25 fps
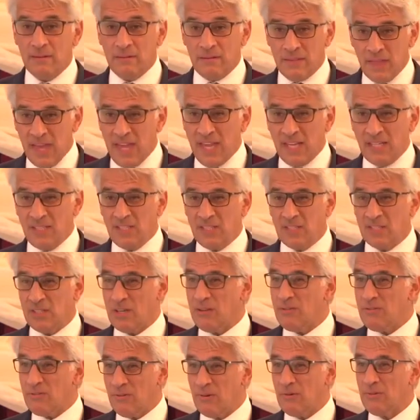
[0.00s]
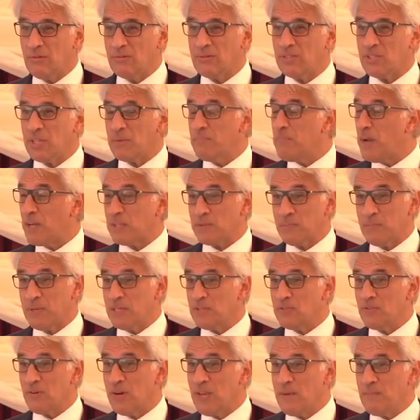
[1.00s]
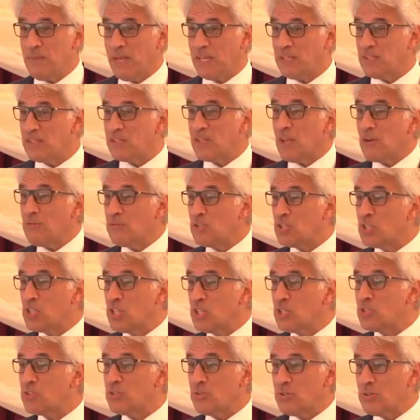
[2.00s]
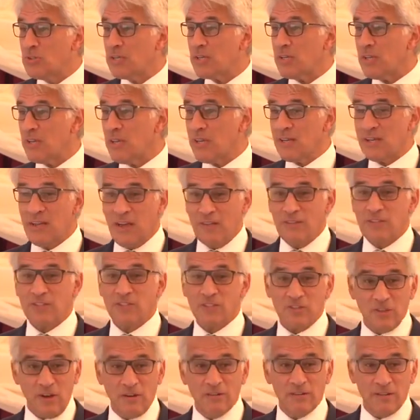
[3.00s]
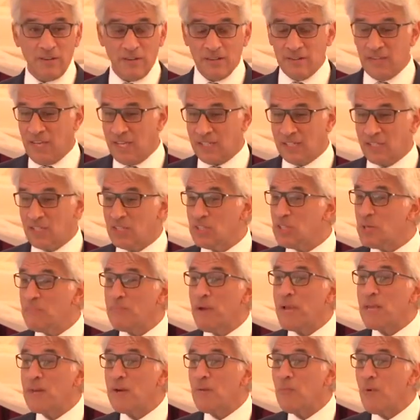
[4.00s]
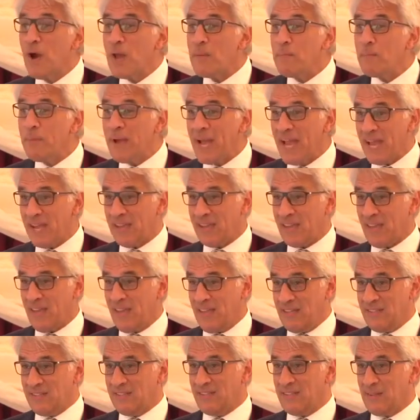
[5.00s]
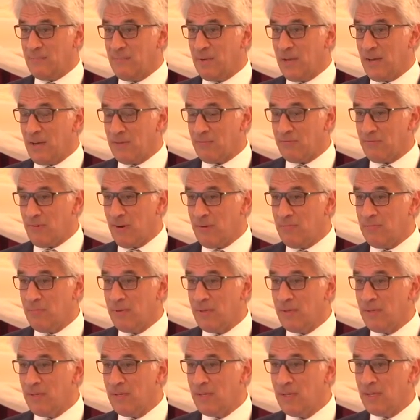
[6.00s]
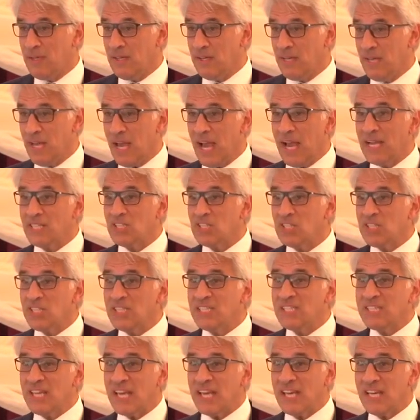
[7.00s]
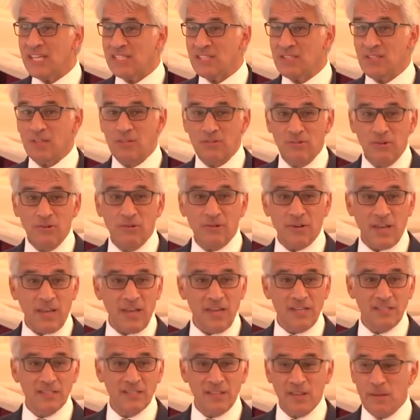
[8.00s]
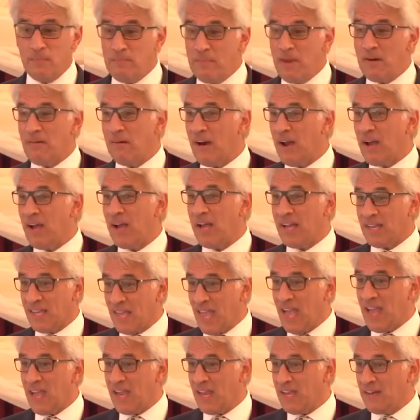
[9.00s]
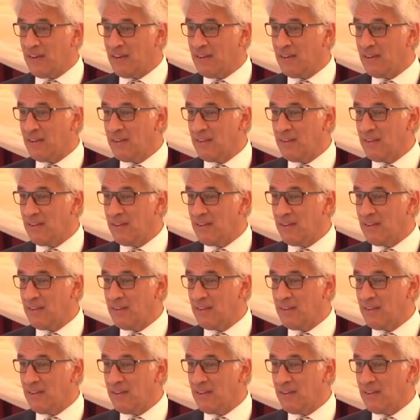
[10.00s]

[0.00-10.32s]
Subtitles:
Then she thought she must be dreaming. So she took another shot at this, and she made her way back into the bathroom. And she dared to look into the mirror again.